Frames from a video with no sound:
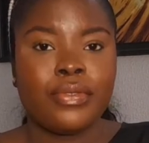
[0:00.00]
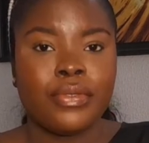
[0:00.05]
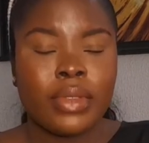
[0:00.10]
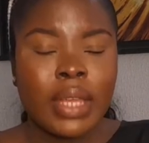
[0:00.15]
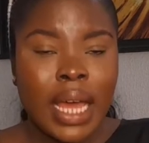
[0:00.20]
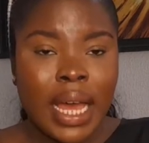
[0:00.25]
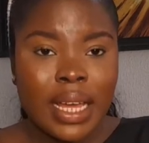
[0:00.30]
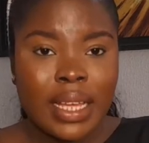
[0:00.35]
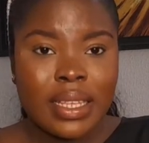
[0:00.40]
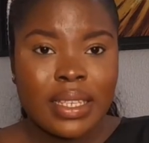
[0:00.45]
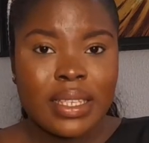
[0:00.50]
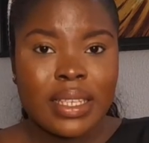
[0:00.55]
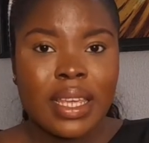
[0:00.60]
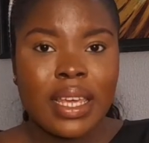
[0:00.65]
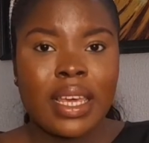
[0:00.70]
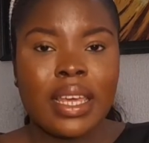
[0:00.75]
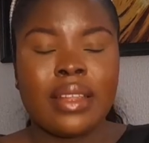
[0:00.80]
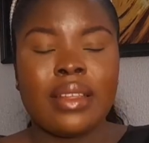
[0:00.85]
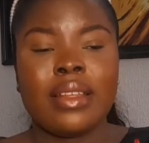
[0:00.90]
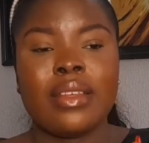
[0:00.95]
Dark
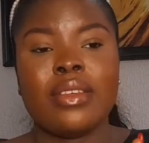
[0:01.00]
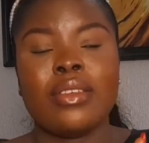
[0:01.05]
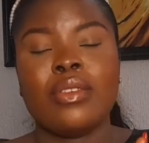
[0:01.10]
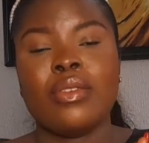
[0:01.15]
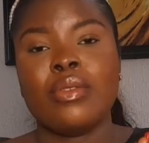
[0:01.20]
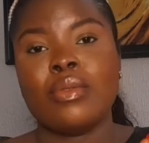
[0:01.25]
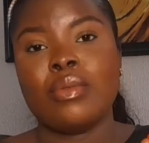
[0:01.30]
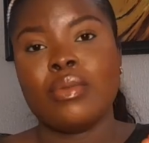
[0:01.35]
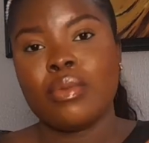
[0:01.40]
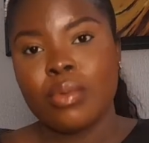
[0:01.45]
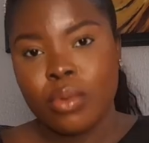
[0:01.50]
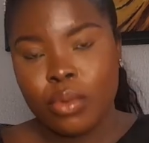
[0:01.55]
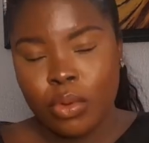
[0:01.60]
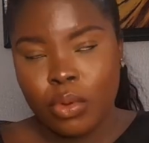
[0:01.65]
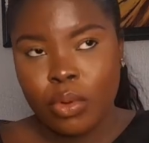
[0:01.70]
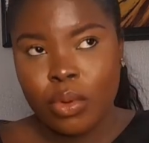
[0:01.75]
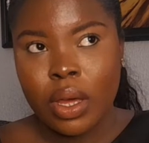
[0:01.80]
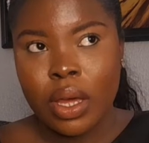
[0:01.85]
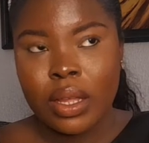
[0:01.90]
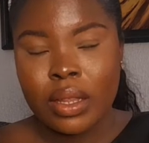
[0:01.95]
skin,
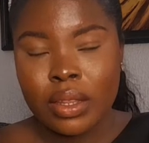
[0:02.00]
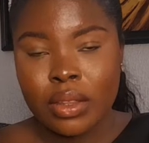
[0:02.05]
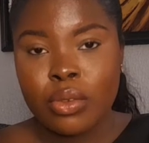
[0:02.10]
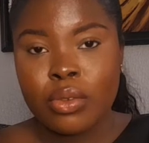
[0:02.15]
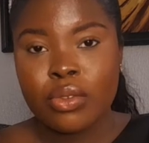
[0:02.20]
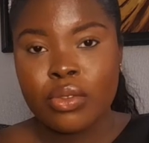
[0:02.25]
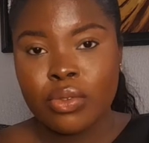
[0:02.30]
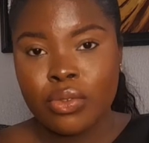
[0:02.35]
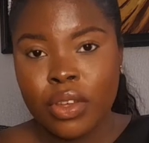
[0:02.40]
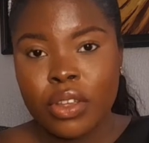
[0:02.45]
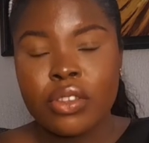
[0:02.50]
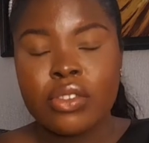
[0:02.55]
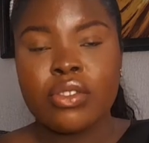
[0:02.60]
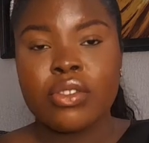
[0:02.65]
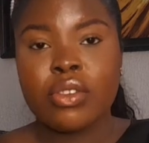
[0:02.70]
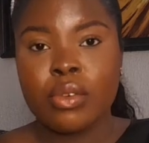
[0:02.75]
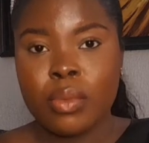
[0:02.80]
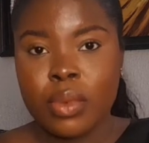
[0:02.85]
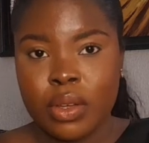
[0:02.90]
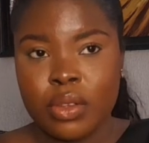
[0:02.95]
you can use face
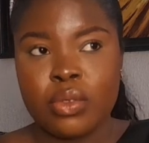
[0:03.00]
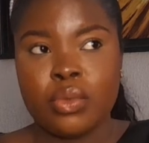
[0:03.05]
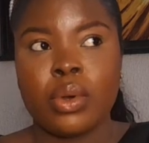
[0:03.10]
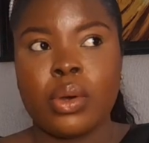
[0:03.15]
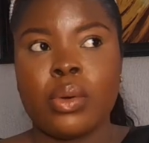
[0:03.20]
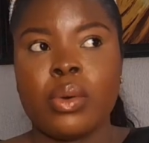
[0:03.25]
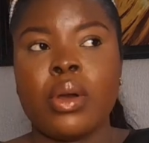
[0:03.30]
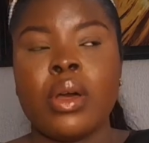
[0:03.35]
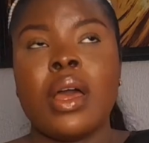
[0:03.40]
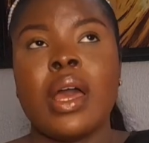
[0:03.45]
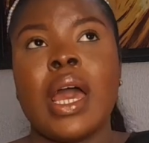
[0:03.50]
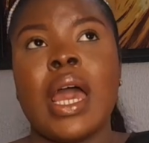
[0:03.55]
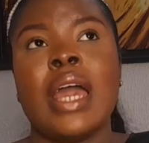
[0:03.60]
serum as well.